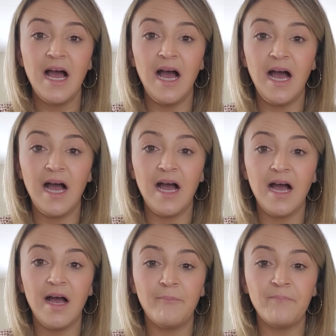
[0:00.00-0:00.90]

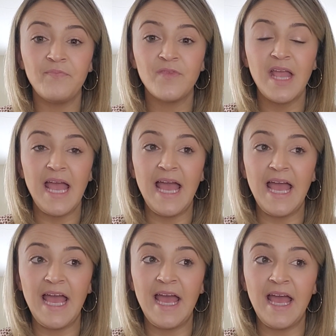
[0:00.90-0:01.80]

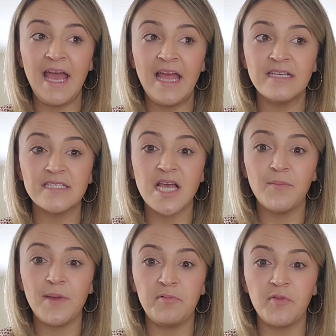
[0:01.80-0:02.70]
and
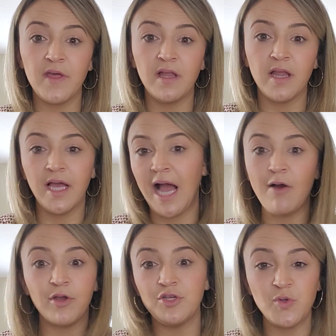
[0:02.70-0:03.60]
people think like, how
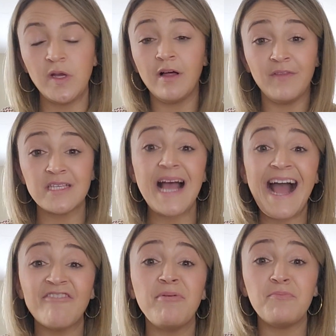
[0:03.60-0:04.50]
are you doing all this?
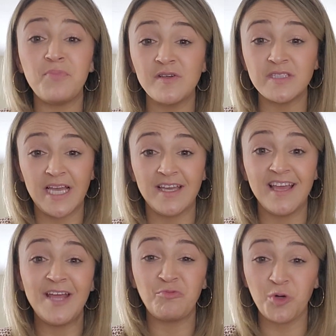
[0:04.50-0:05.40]
I've been building
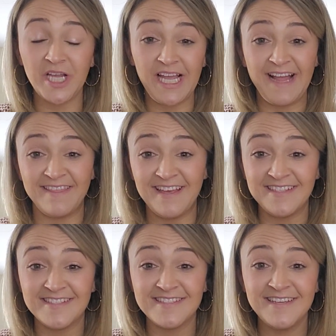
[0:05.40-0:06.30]
and working at
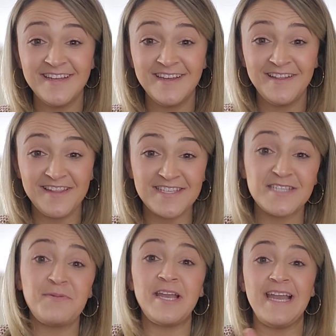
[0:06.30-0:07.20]
this. This
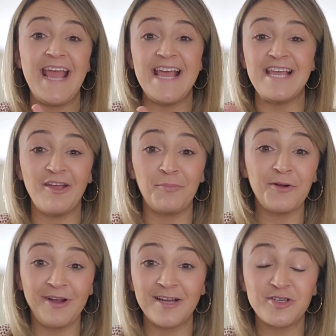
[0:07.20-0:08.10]
has been an 8-year
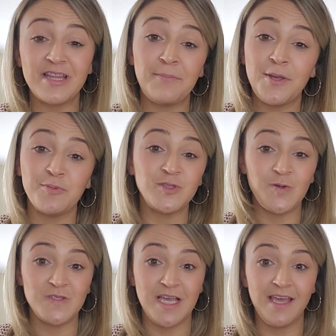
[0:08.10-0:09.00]
progression that people
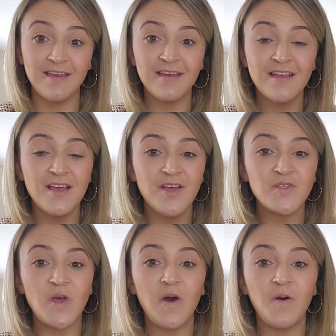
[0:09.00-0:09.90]
don't see.
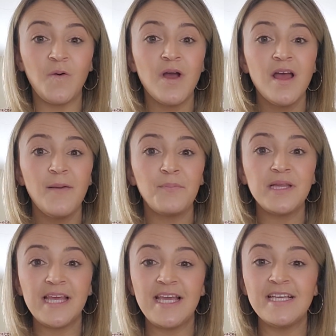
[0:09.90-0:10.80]
So
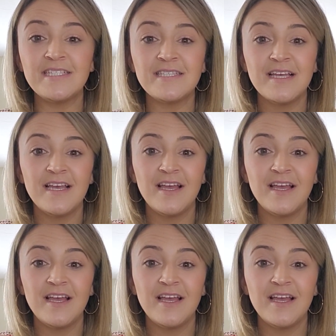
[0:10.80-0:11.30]
please,